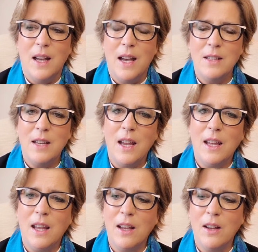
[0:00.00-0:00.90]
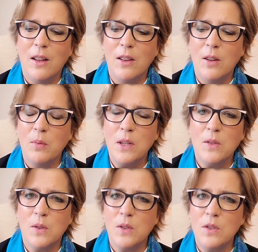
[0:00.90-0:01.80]
and taking the
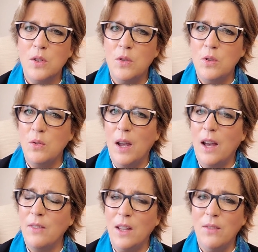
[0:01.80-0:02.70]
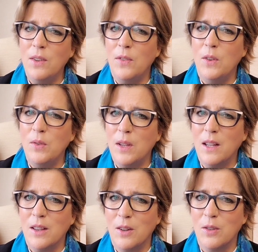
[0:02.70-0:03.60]
resources you do have, even if you
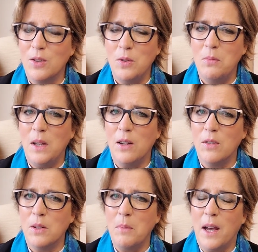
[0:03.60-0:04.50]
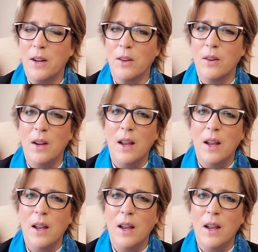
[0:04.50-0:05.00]
think they're too meager to matter,